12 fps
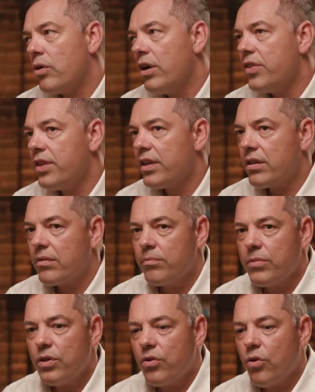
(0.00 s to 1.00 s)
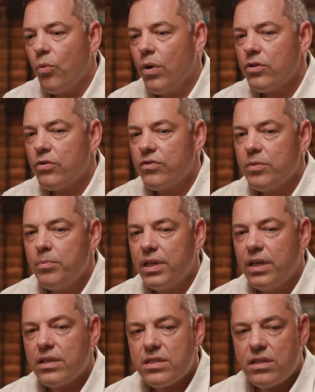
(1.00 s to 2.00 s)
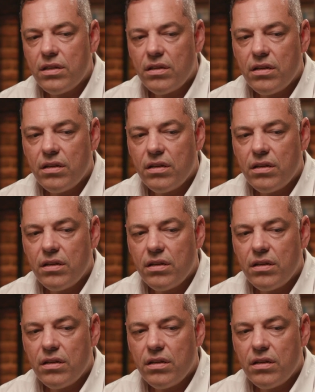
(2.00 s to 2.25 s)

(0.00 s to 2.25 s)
I think, one of the biggest,